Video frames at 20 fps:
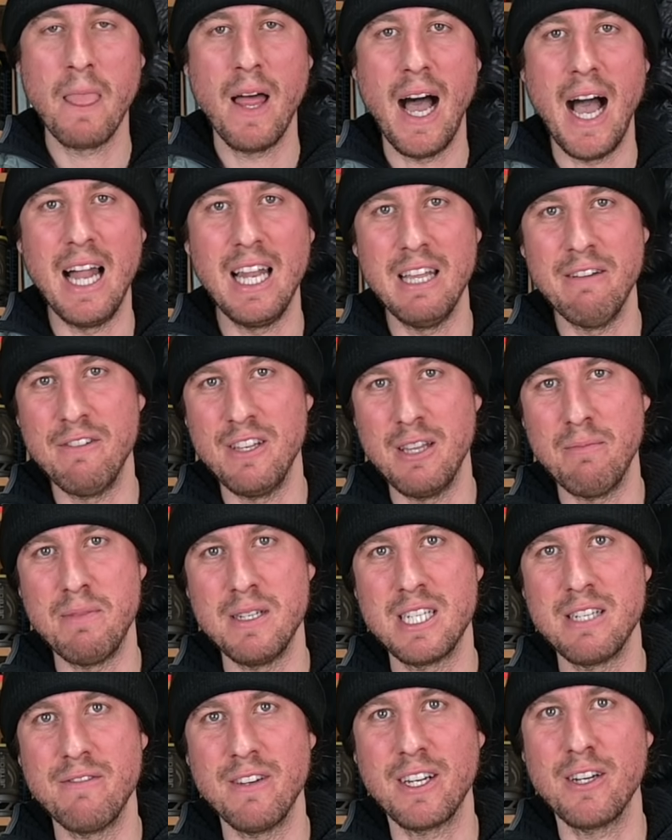I live in the
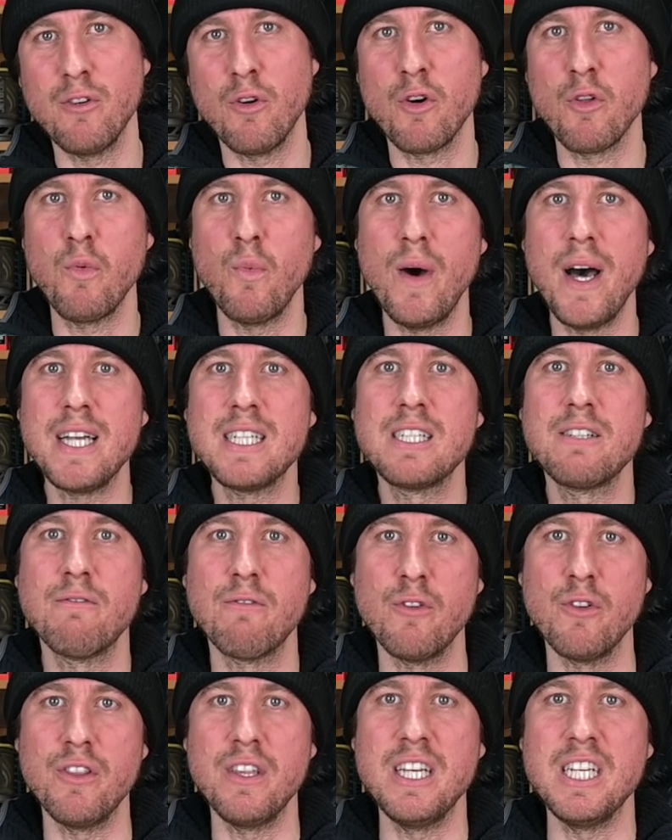Pacific Northwest
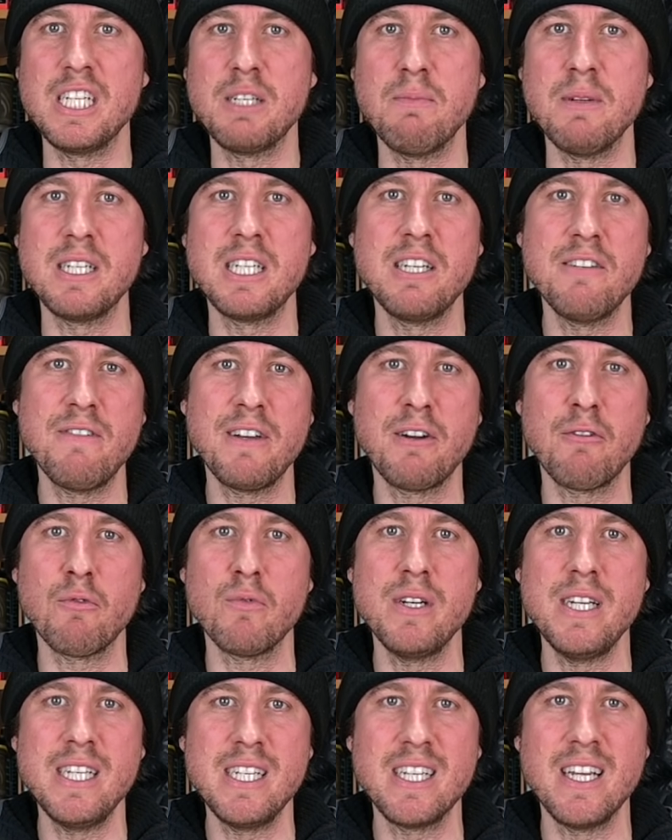for the specific
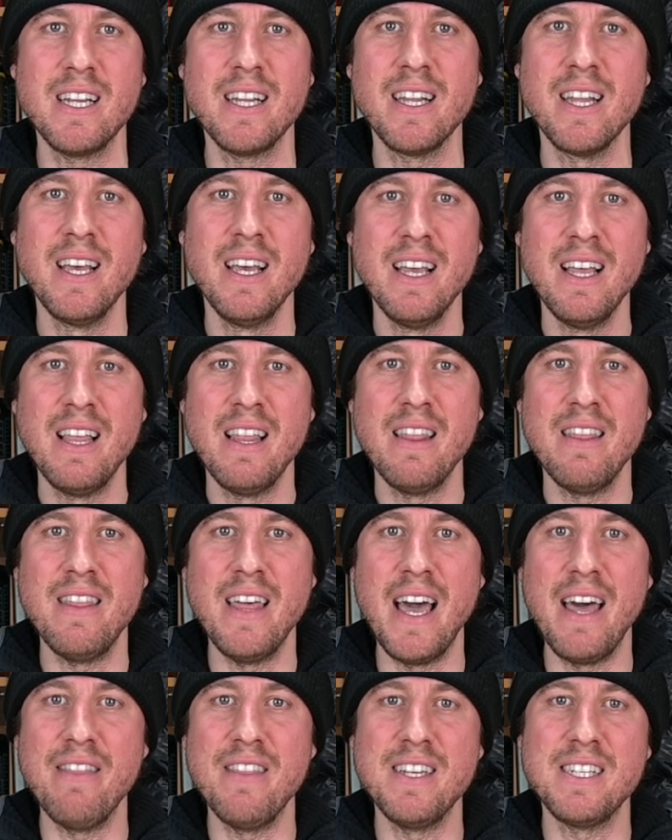reason
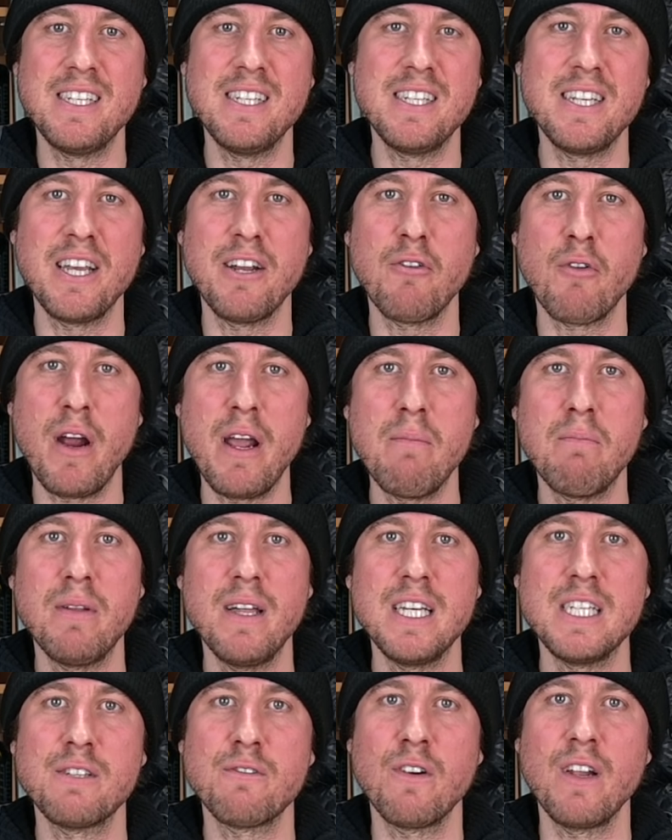that this is a great
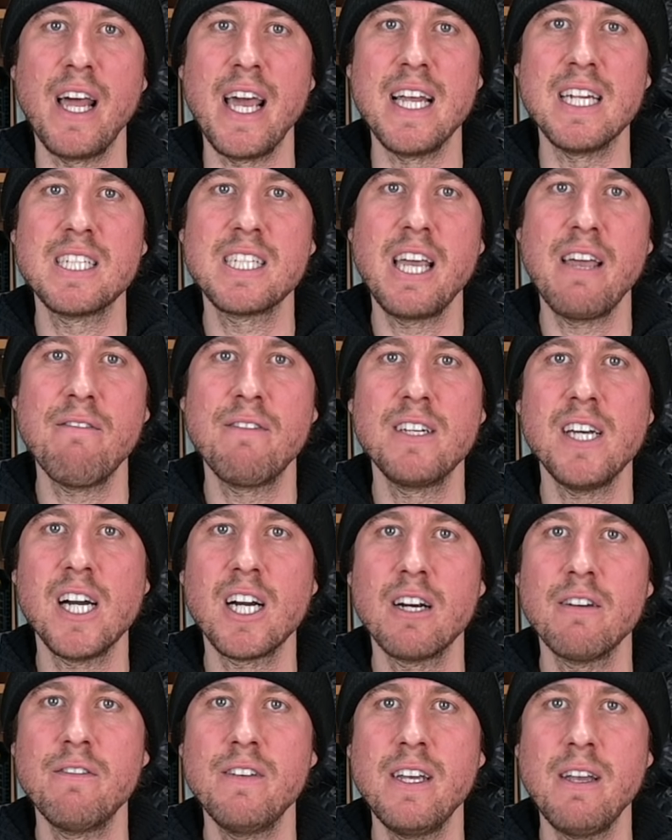place for landscape
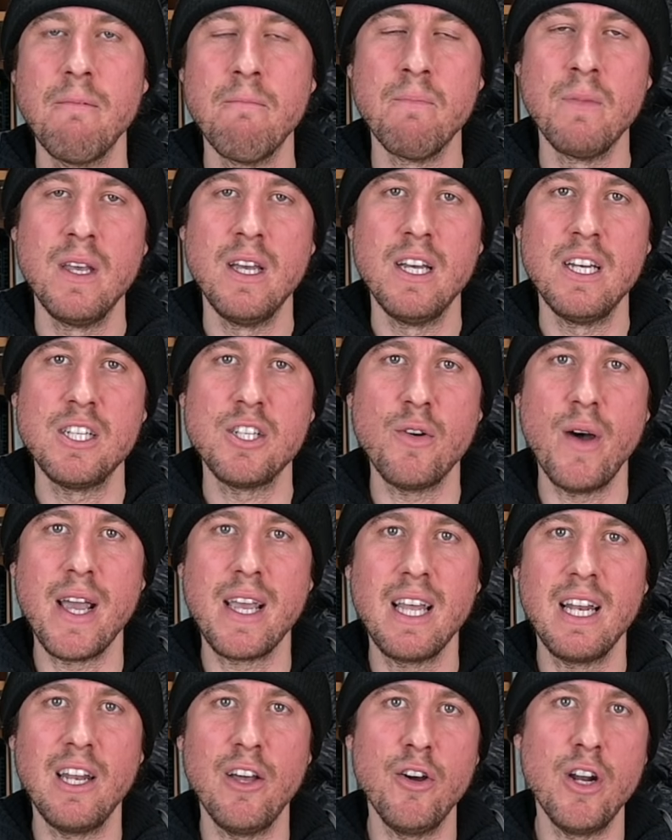photography. So I
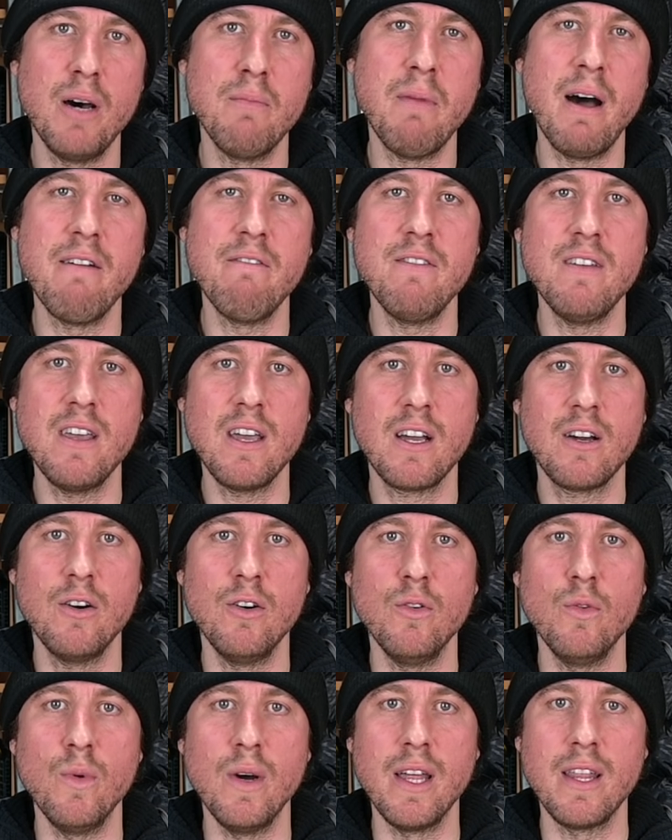can load up my
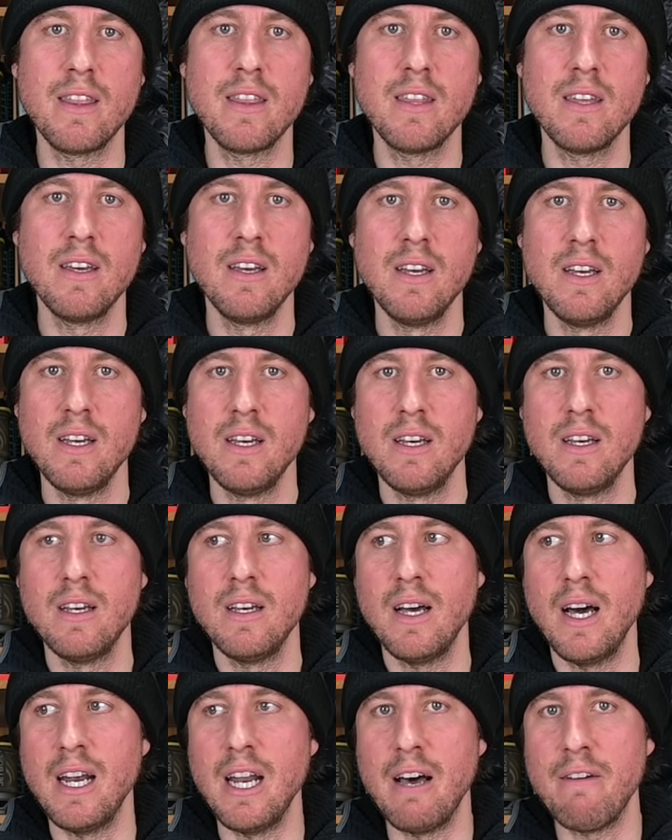vehicle with
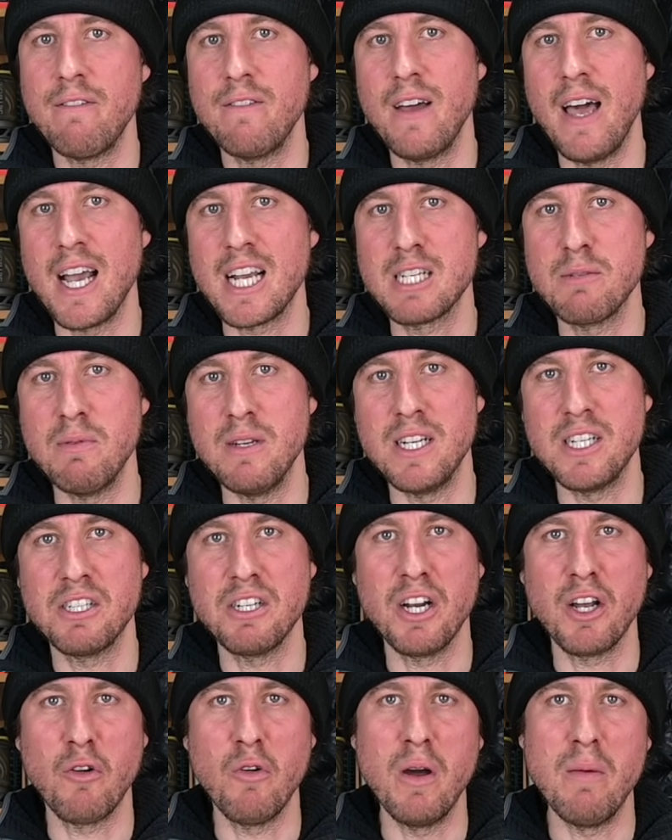enough
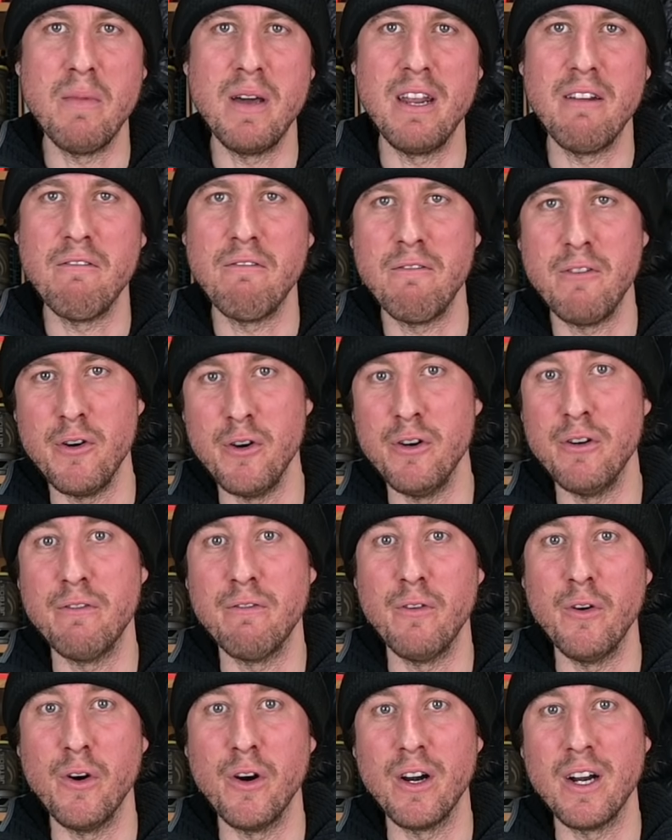expedition equipment and food
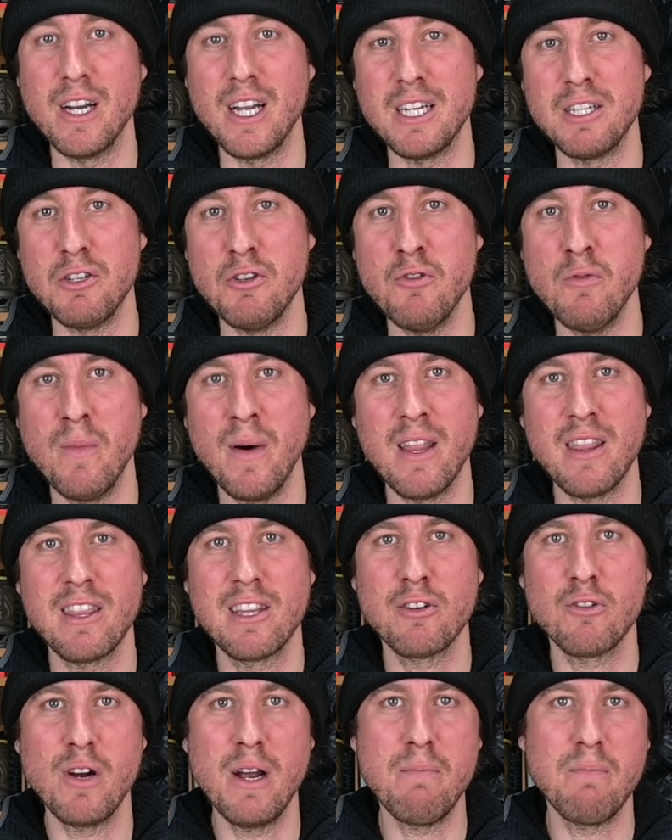for a two month
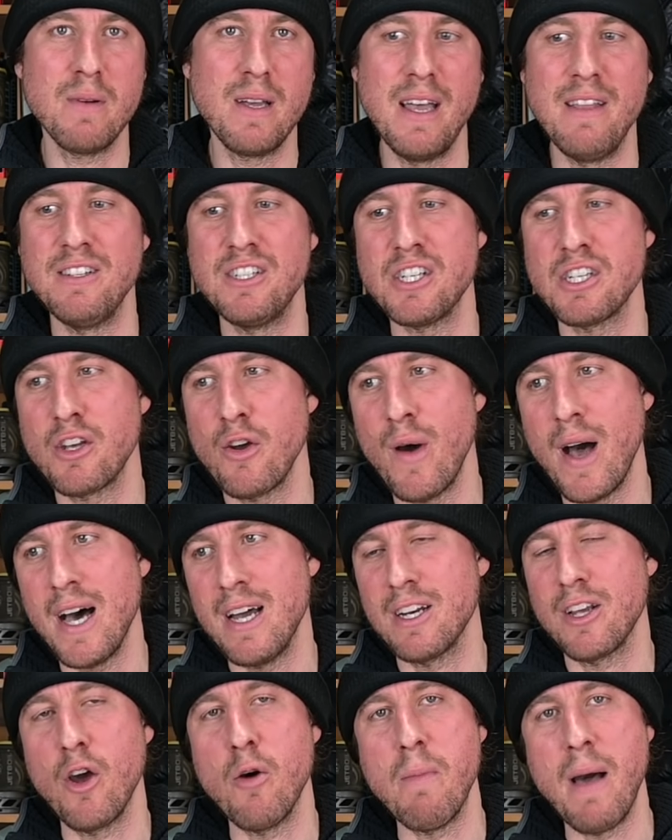trip and just go out
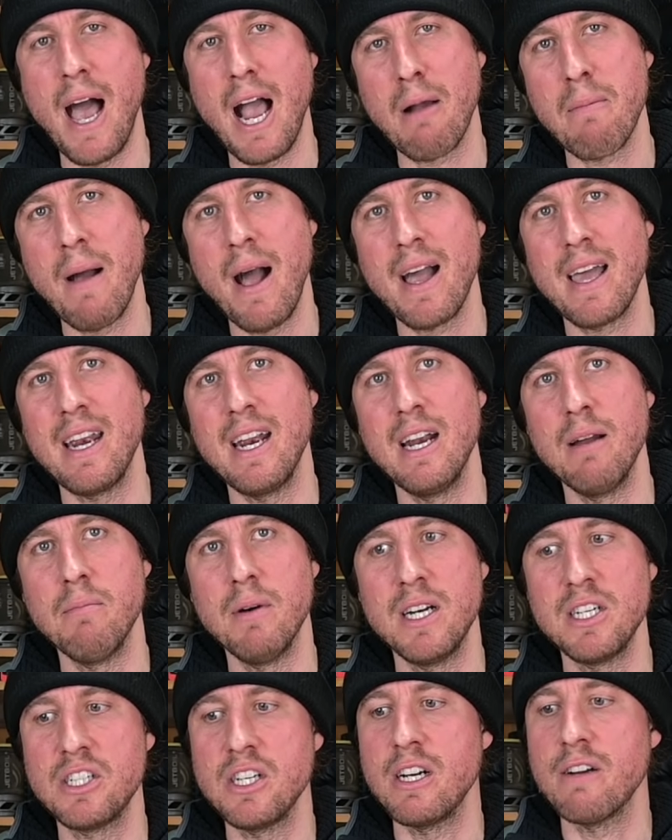and go backpacking in a bunch of